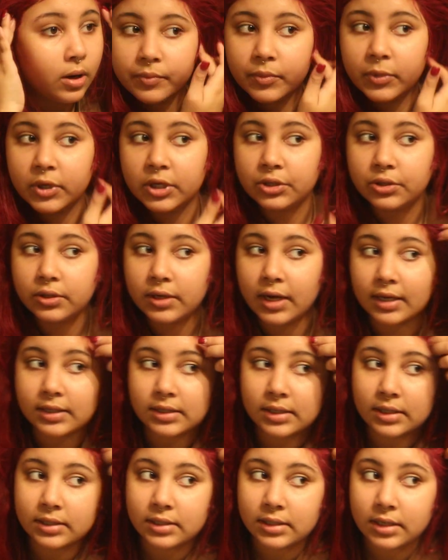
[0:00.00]
But as you
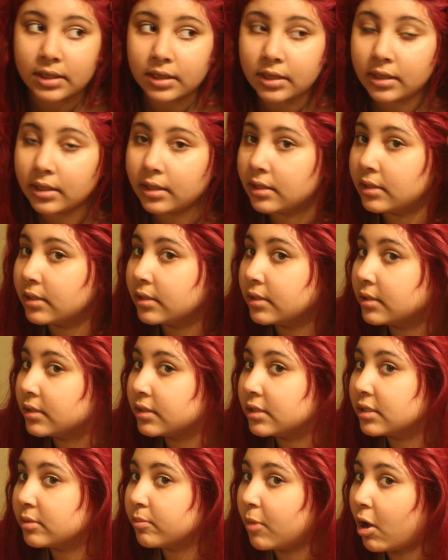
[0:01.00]
guys can see,
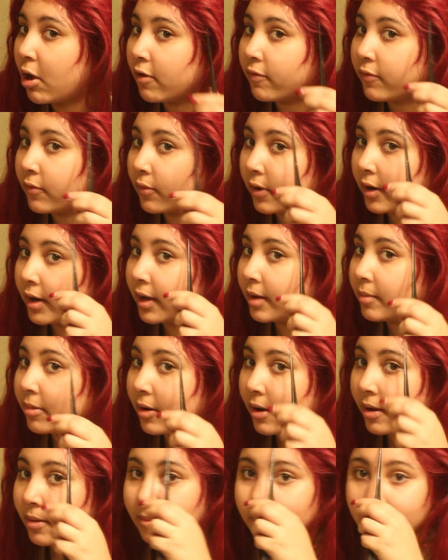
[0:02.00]
small forehead
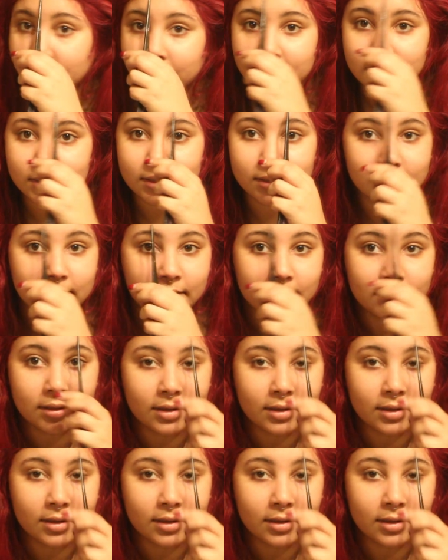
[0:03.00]
problems.